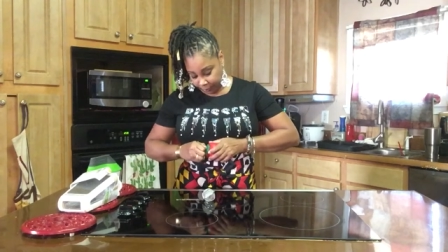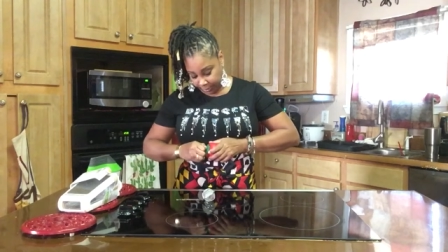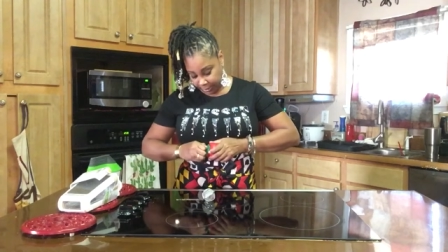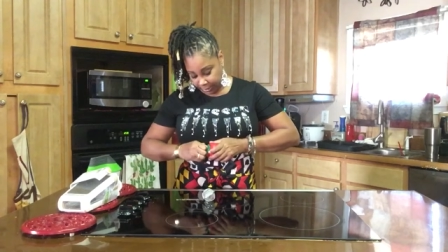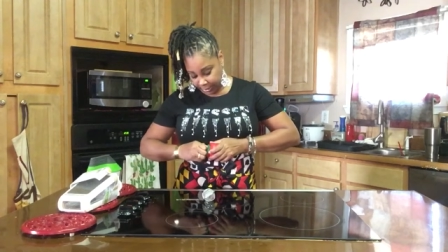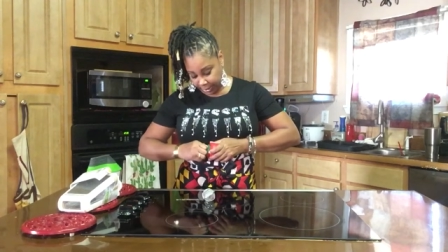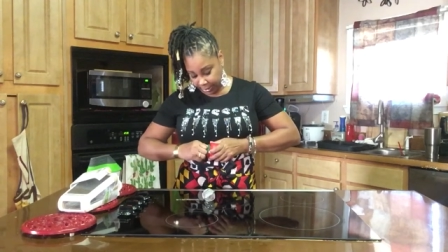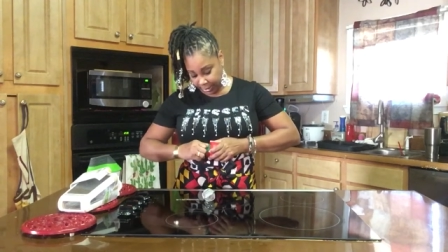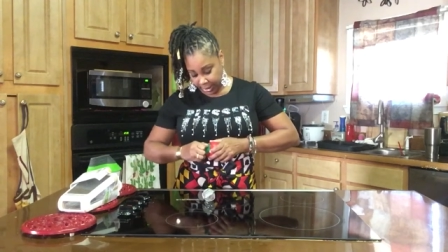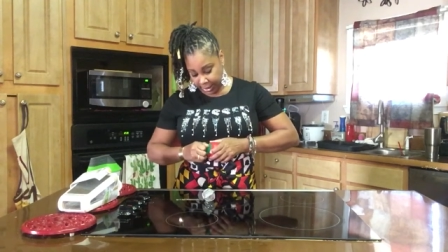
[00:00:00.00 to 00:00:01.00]
let's see, I
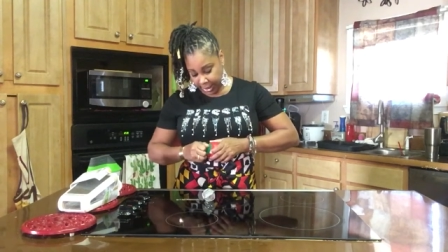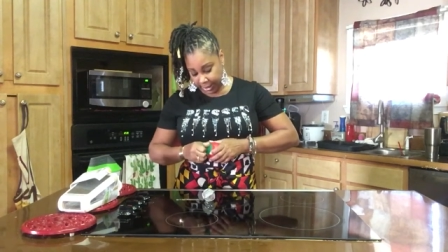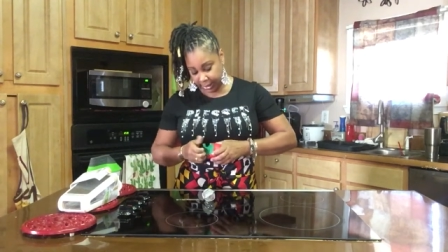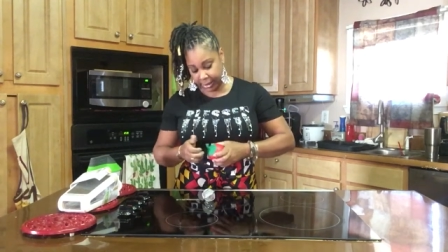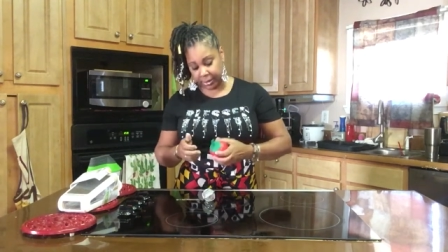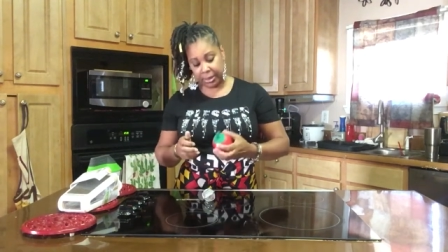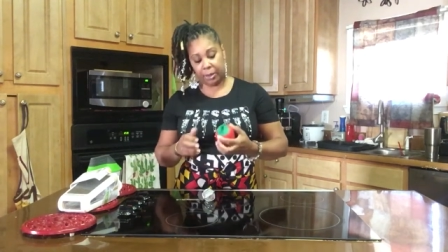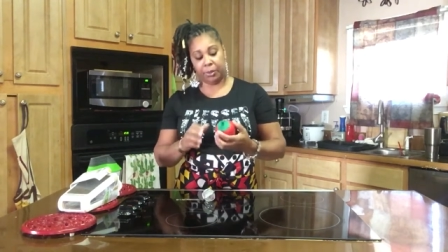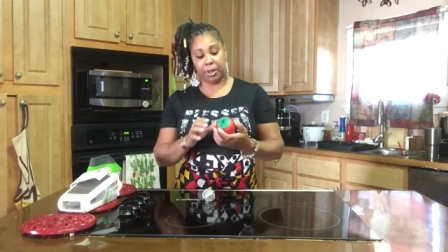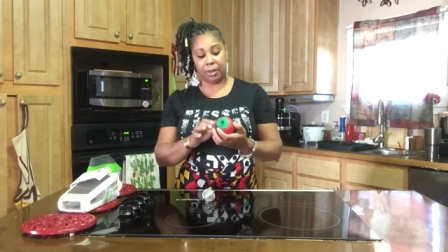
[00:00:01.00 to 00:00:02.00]
think I got it now. There
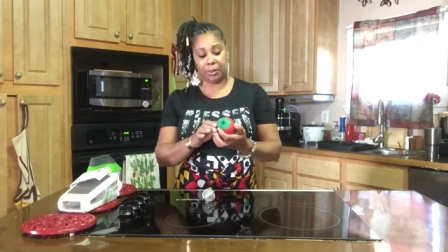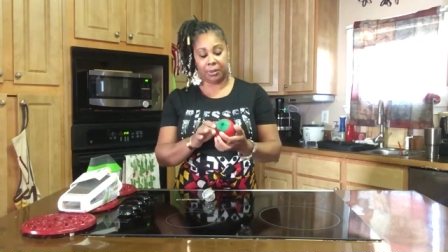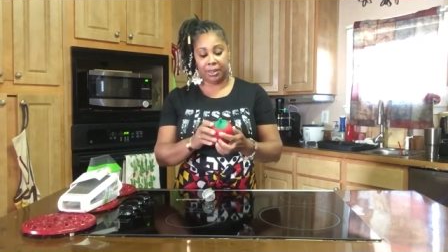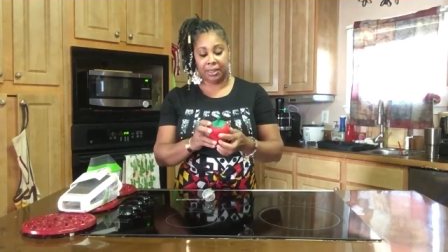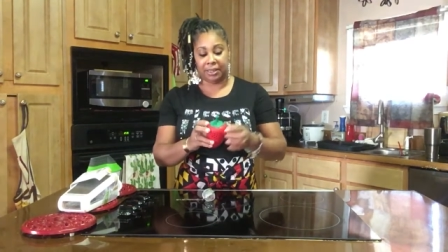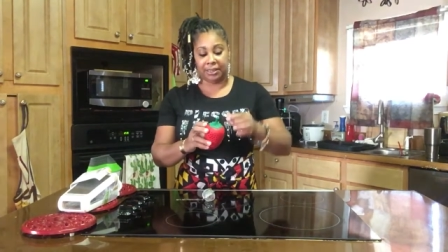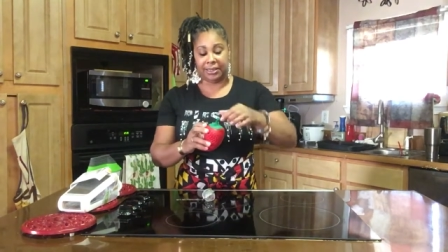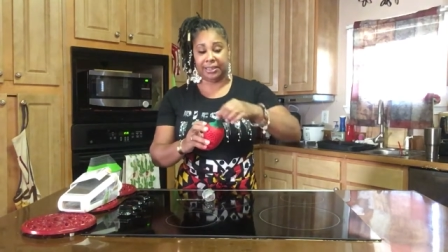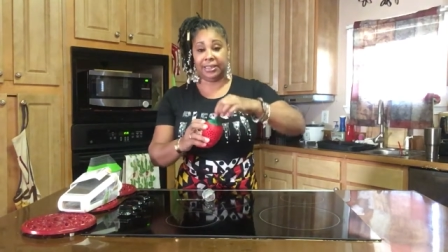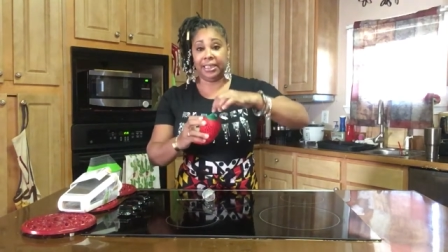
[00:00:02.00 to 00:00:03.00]
we go.
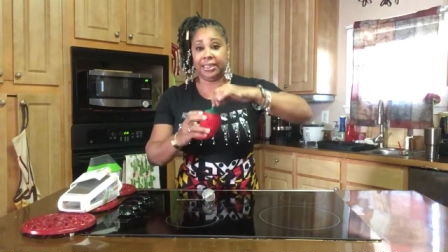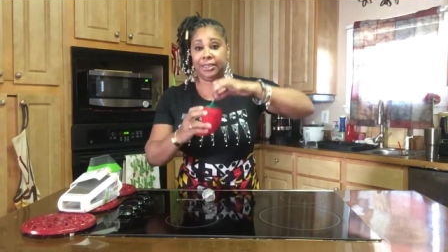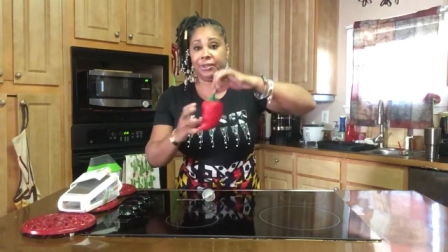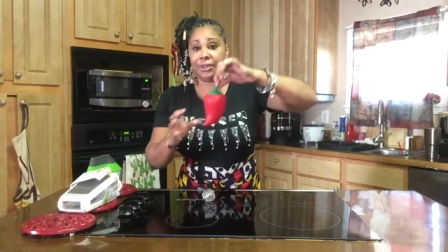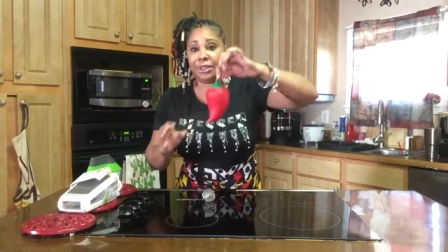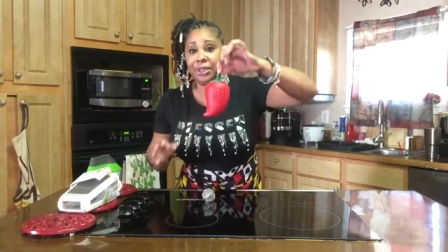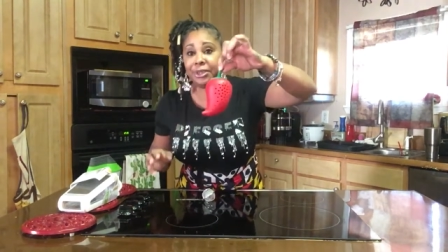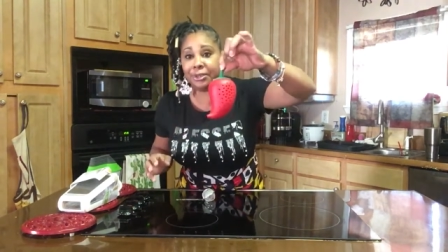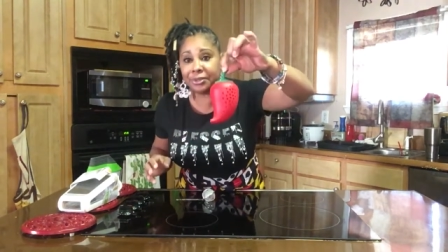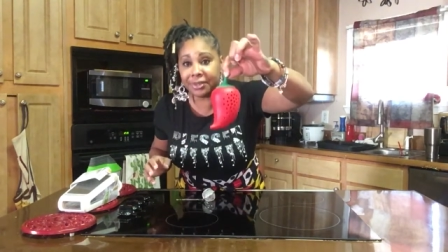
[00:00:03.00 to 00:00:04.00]
This that so cute.
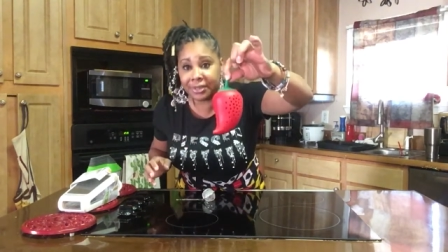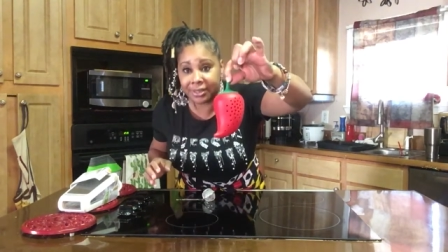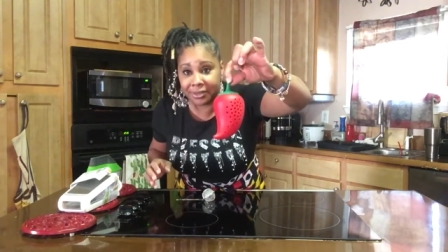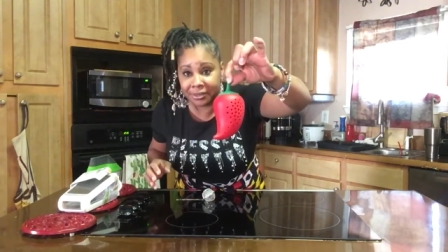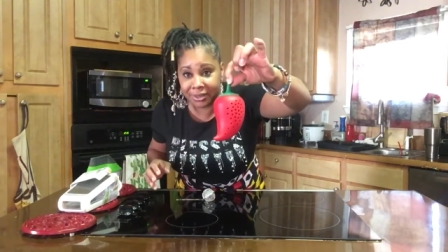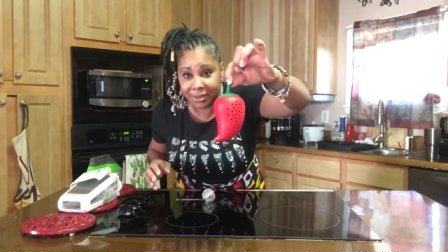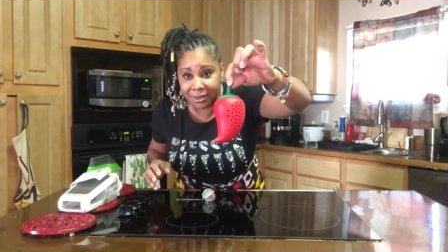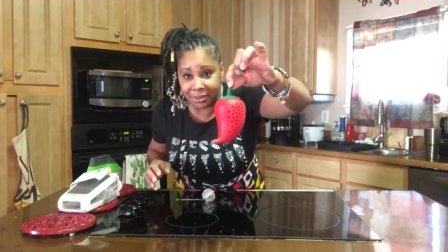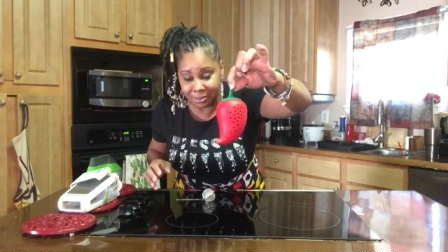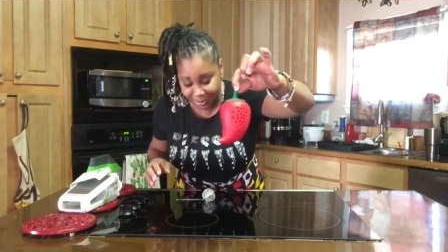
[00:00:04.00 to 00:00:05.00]
It's so
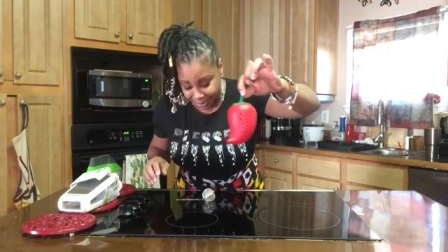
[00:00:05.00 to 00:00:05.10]
cute.